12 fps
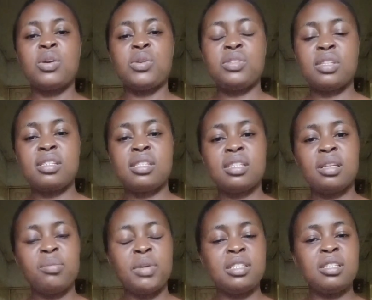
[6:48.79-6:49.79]

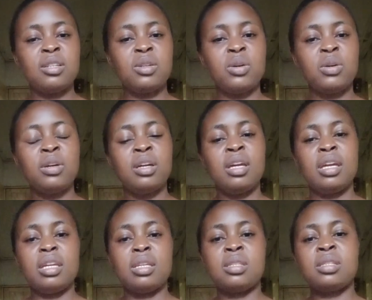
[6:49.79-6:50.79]
Concentrated material
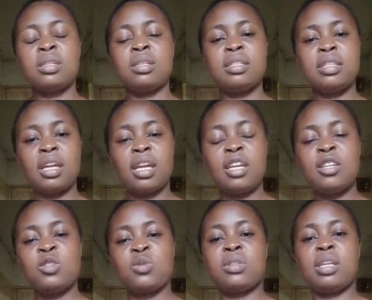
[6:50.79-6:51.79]
is
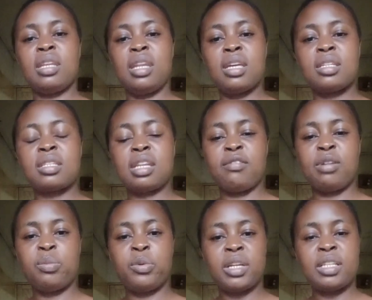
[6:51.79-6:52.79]
taken to the next
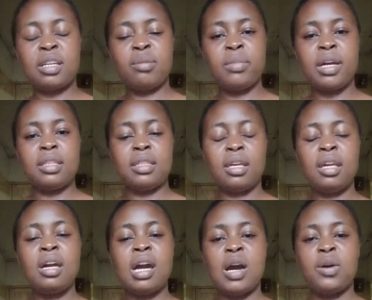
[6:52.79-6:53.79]
evaporator by
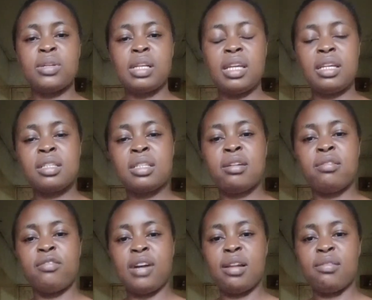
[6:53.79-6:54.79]
the outlet
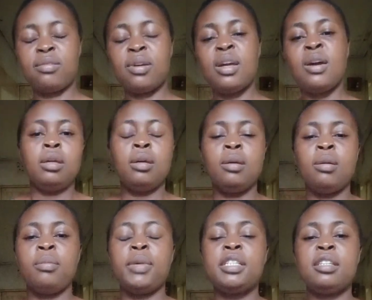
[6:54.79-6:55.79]
valve.
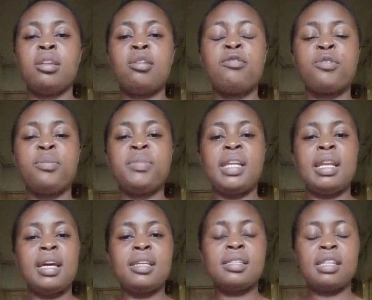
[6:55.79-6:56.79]
Material from the
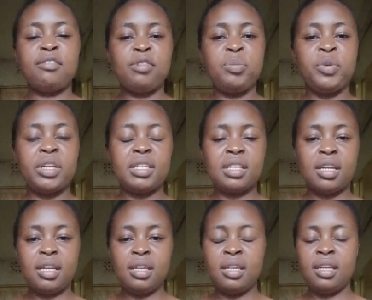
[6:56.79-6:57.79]
last
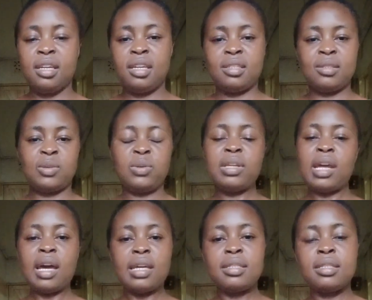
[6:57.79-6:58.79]
evaporator is known
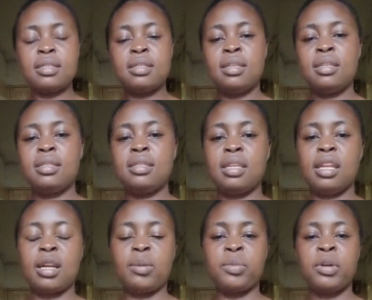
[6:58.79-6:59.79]
as
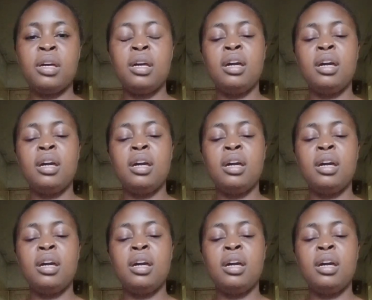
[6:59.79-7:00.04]
syrup.